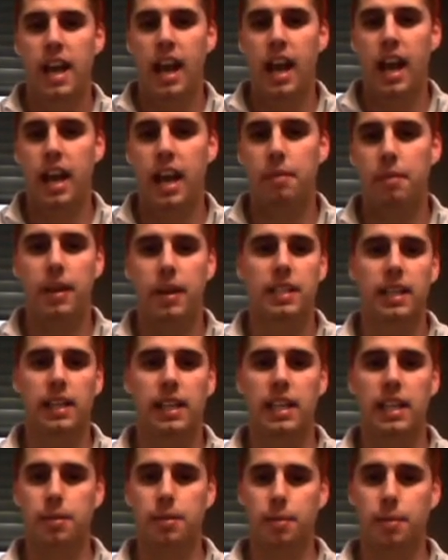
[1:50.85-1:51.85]
And
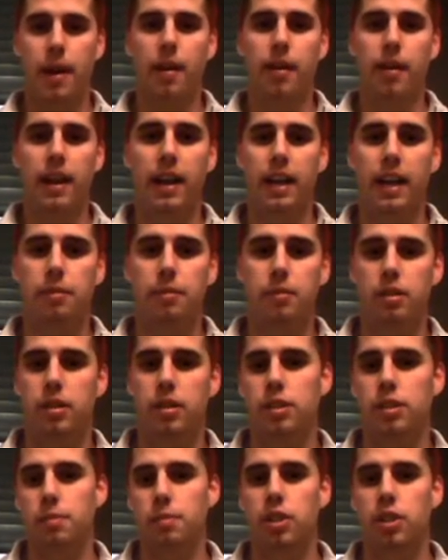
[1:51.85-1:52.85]
basically it's about him.
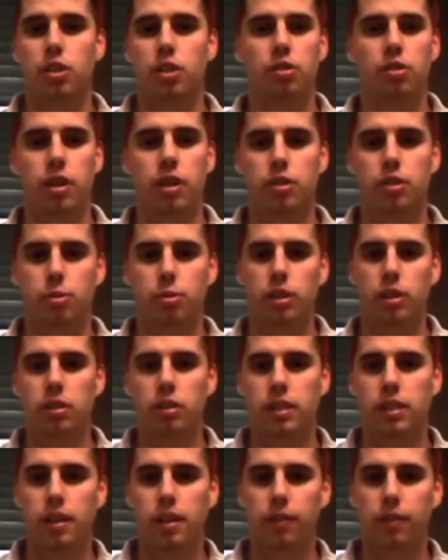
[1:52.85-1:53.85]
He's Mr. Griswold
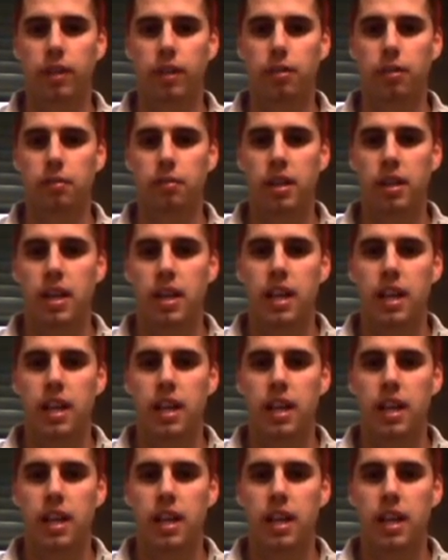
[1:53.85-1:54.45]
in the film.